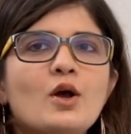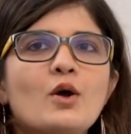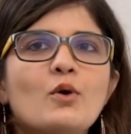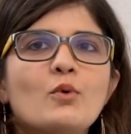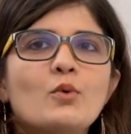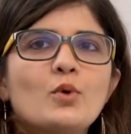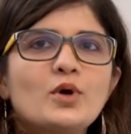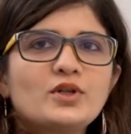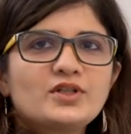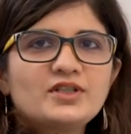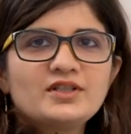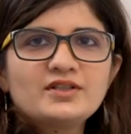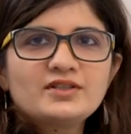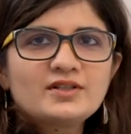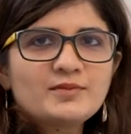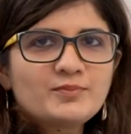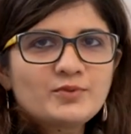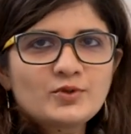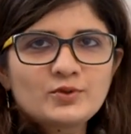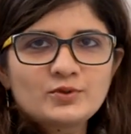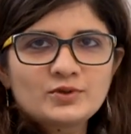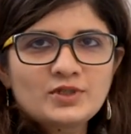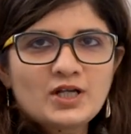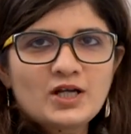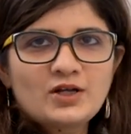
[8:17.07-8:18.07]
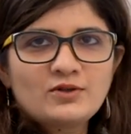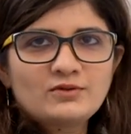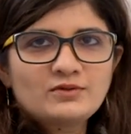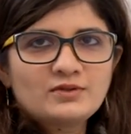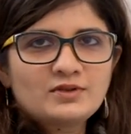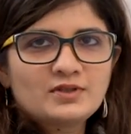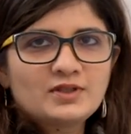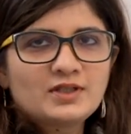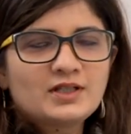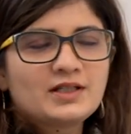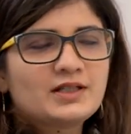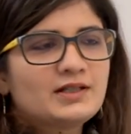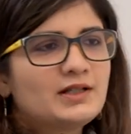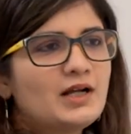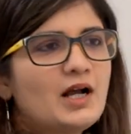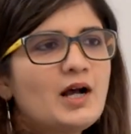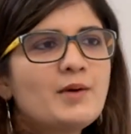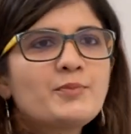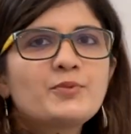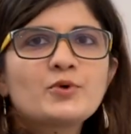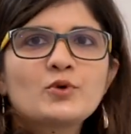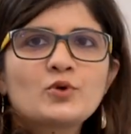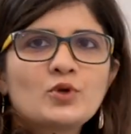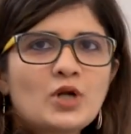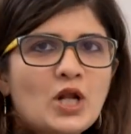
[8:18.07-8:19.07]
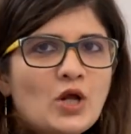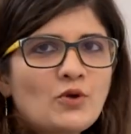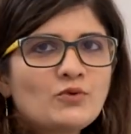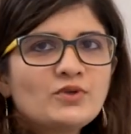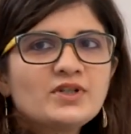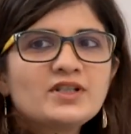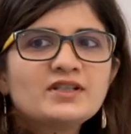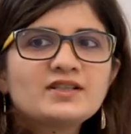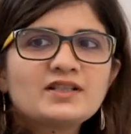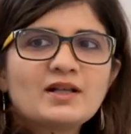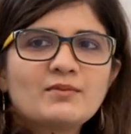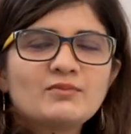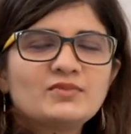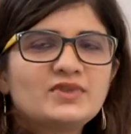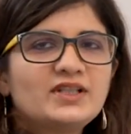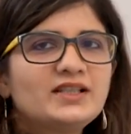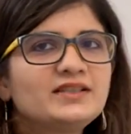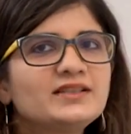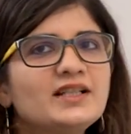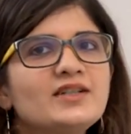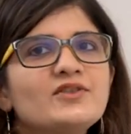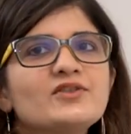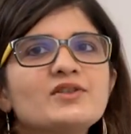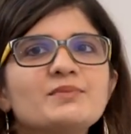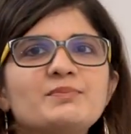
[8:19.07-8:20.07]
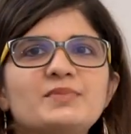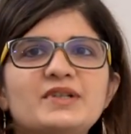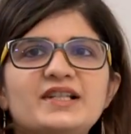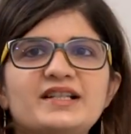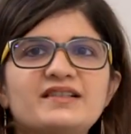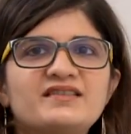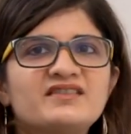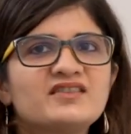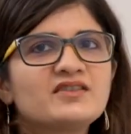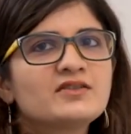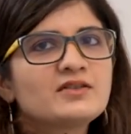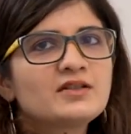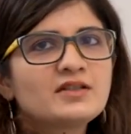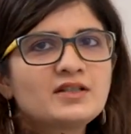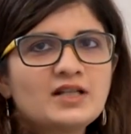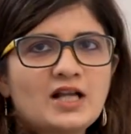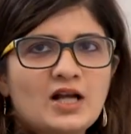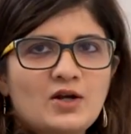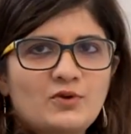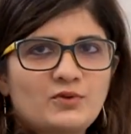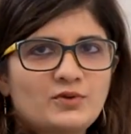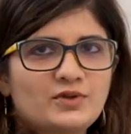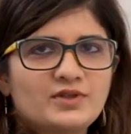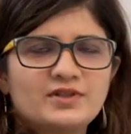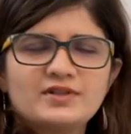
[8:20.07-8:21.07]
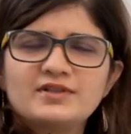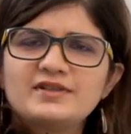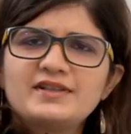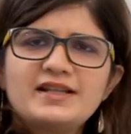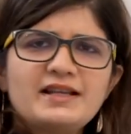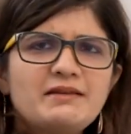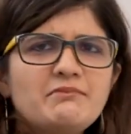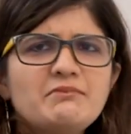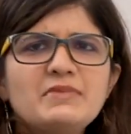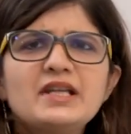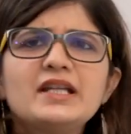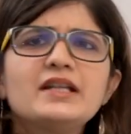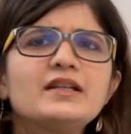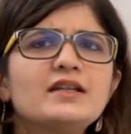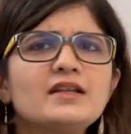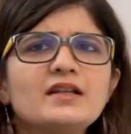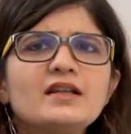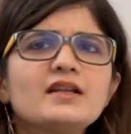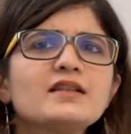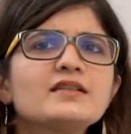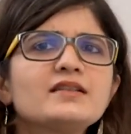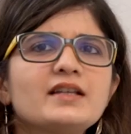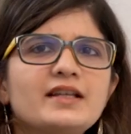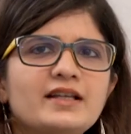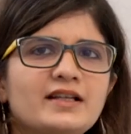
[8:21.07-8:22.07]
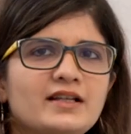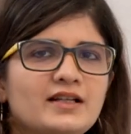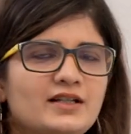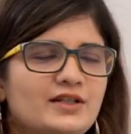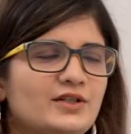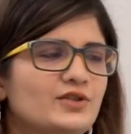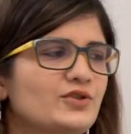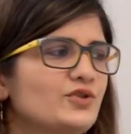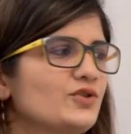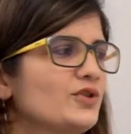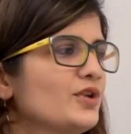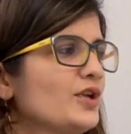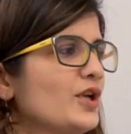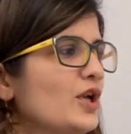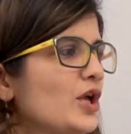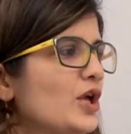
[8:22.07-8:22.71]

What is a pronoun? A pronoun is something that replaces a noun. Same meaning as English.